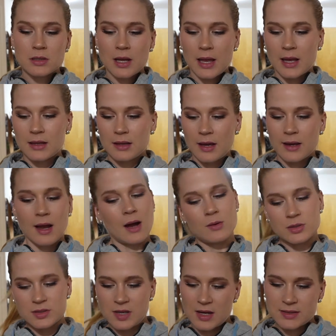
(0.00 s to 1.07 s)
And like I
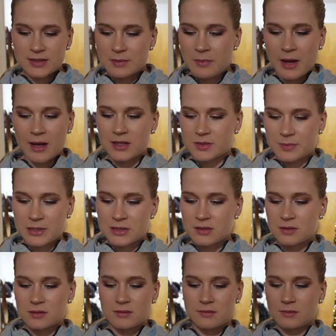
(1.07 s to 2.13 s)
was texting my husband
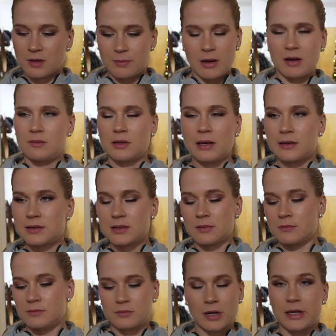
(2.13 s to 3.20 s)
about like
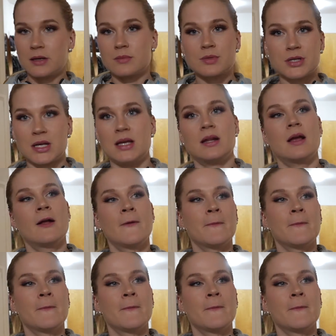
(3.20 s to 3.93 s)
some random shit,